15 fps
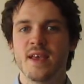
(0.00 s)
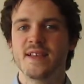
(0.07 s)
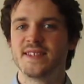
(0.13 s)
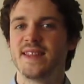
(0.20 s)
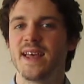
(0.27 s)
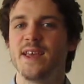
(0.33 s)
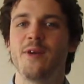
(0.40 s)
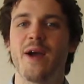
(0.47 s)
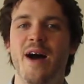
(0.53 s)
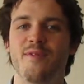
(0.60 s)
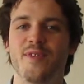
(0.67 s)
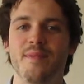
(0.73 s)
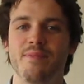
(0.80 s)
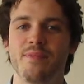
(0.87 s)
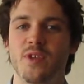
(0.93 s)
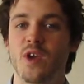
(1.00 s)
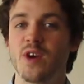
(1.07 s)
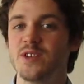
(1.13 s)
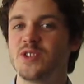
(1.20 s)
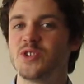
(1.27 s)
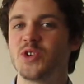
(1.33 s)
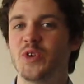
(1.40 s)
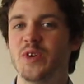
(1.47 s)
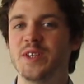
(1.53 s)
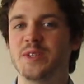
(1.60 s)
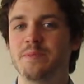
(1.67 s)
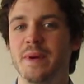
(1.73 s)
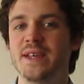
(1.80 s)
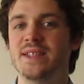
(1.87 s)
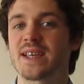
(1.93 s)
So there you have it. Going to the toilet in
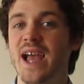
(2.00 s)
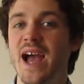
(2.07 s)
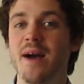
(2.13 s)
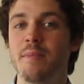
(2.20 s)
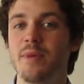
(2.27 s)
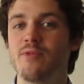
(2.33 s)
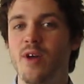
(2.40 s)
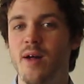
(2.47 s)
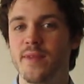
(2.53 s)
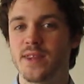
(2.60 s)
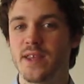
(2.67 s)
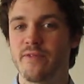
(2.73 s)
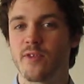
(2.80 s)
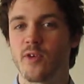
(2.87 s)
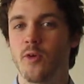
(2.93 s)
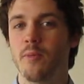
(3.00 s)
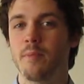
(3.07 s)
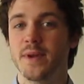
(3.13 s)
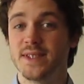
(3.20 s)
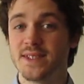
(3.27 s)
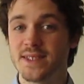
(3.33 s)
space can be rather difficult, but it's